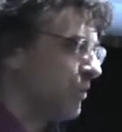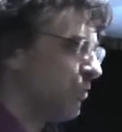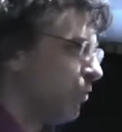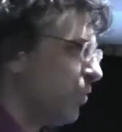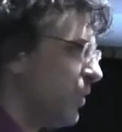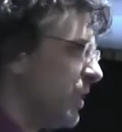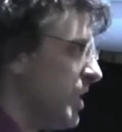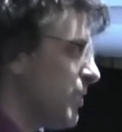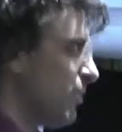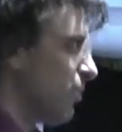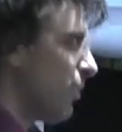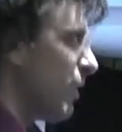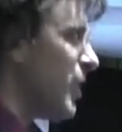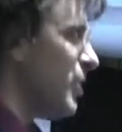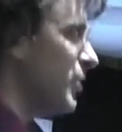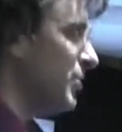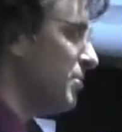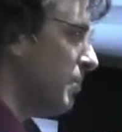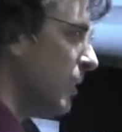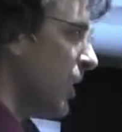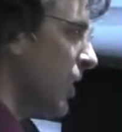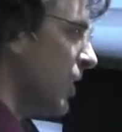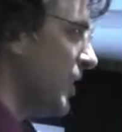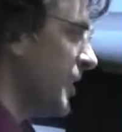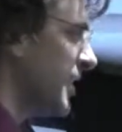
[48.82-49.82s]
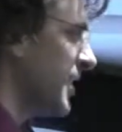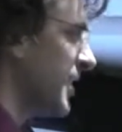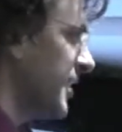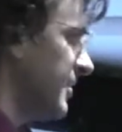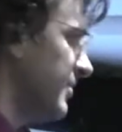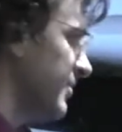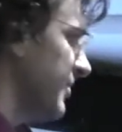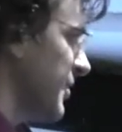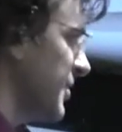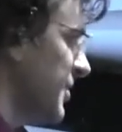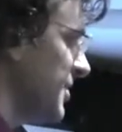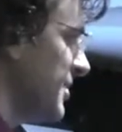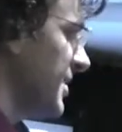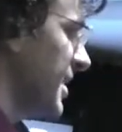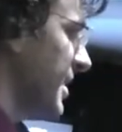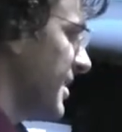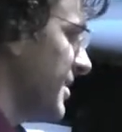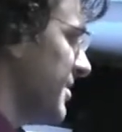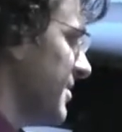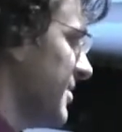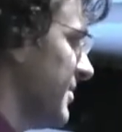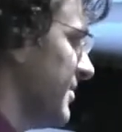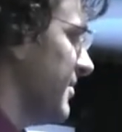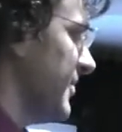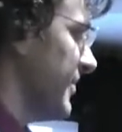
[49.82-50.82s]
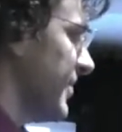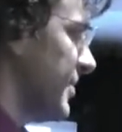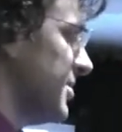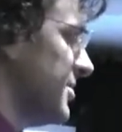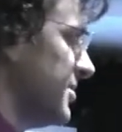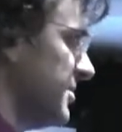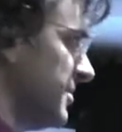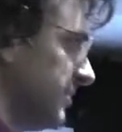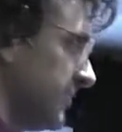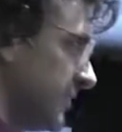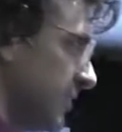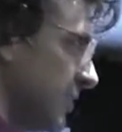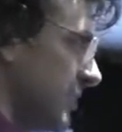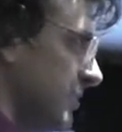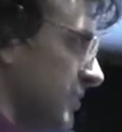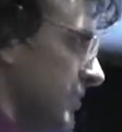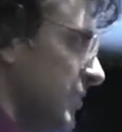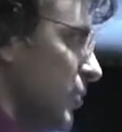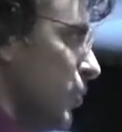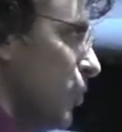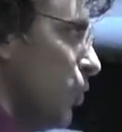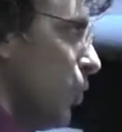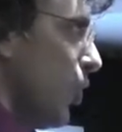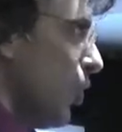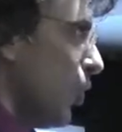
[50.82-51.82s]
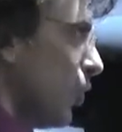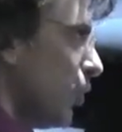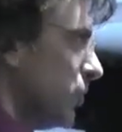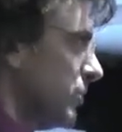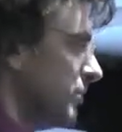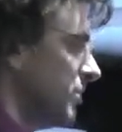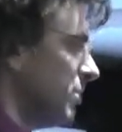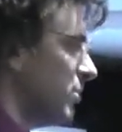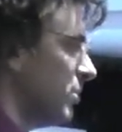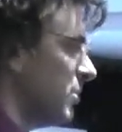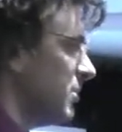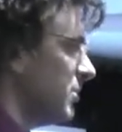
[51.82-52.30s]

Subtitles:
rewrote marketing for the world,